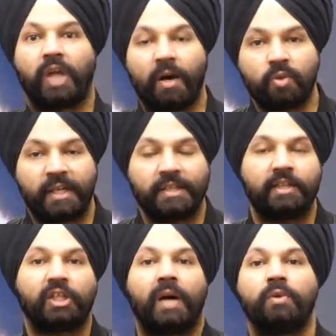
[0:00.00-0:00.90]

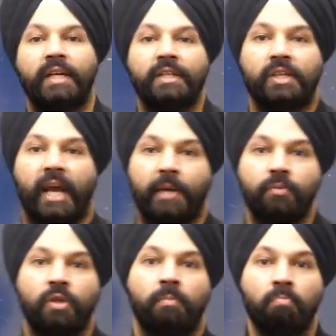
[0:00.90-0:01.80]
thousands and thousands
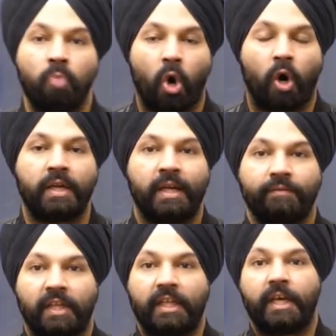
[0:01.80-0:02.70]
times more
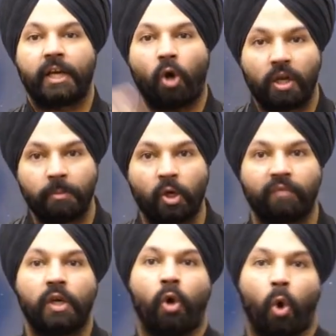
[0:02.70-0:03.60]
than the economy
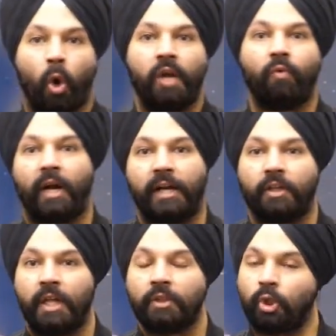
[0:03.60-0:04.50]
of the whole world.